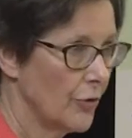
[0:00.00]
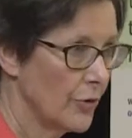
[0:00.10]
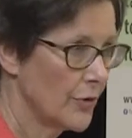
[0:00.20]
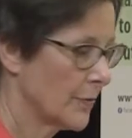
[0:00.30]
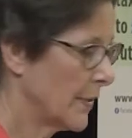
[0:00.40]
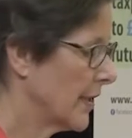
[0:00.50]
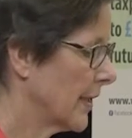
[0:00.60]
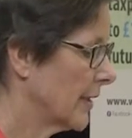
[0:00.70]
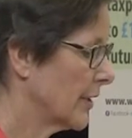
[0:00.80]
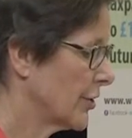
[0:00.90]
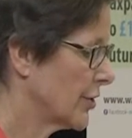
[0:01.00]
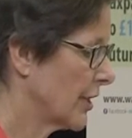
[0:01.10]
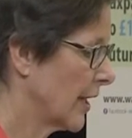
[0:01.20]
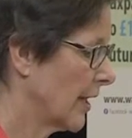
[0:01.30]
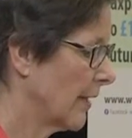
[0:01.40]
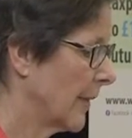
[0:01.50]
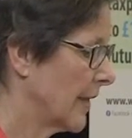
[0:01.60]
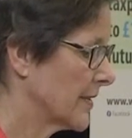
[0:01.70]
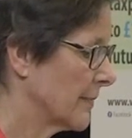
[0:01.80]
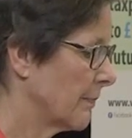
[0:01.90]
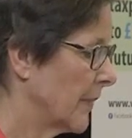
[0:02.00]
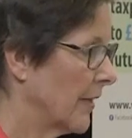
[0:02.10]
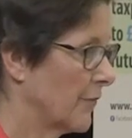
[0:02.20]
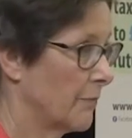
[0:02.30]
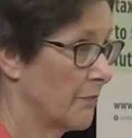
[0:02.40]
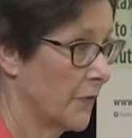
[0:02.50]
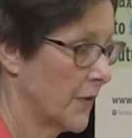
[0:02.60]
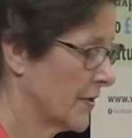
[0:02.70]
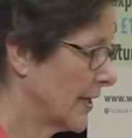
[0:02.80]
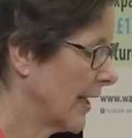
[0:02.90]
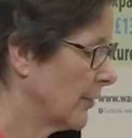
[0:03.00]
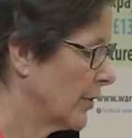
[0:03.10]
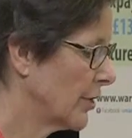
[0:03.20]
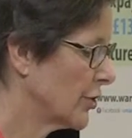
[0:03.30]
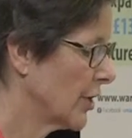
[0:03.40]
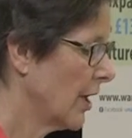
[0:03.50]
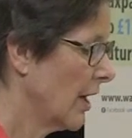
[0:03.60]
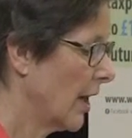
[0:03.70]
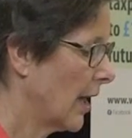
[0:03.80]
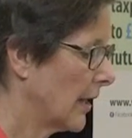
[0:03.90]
who speak English as a first language are